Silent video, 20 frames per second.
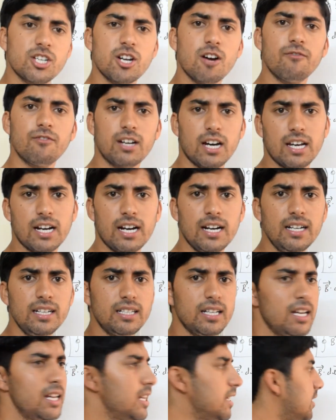of current,
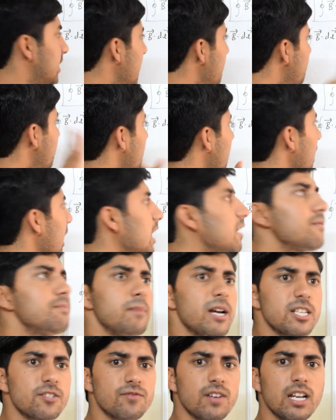James Clerk
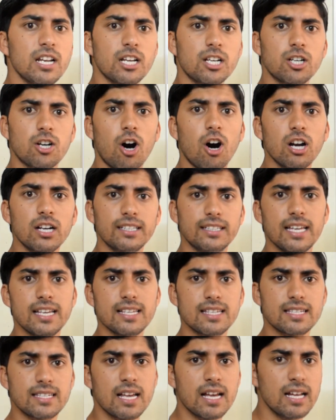Maxwell called
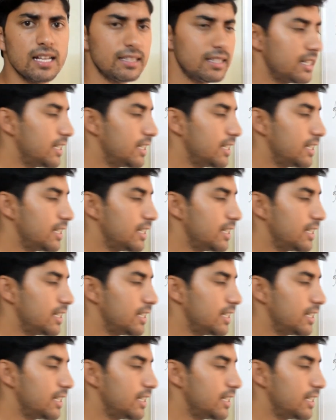this the